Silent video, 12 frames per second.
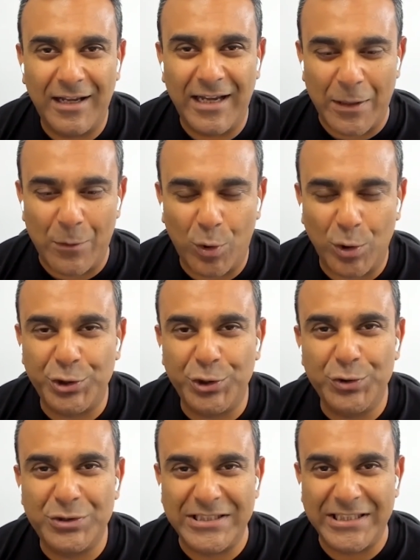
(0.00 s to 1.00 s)
and what
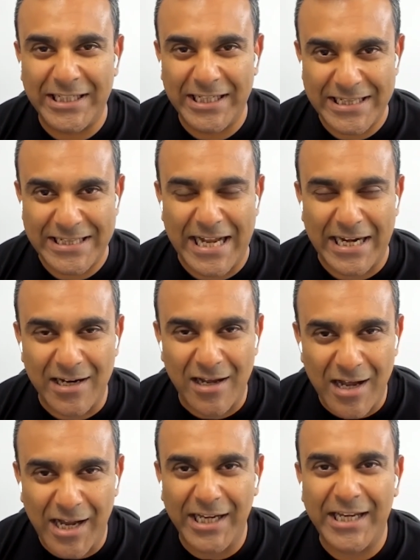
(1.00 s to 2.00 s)
you see in that
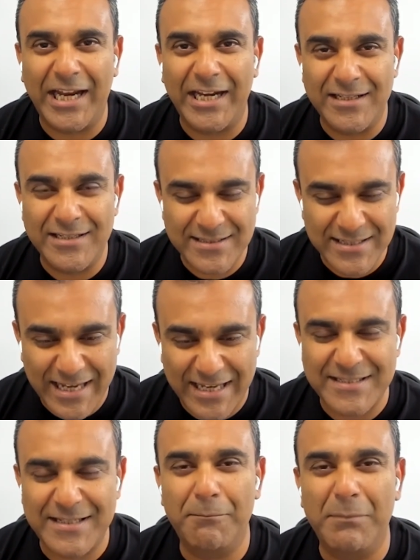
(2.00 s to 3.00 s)
high cadence
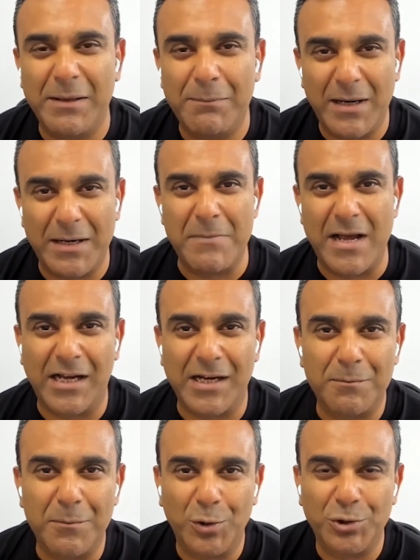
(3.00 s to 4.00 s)
SMB
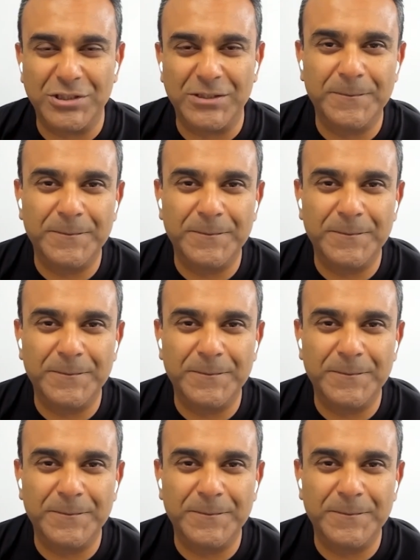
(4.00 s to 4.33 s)
mid-market motion.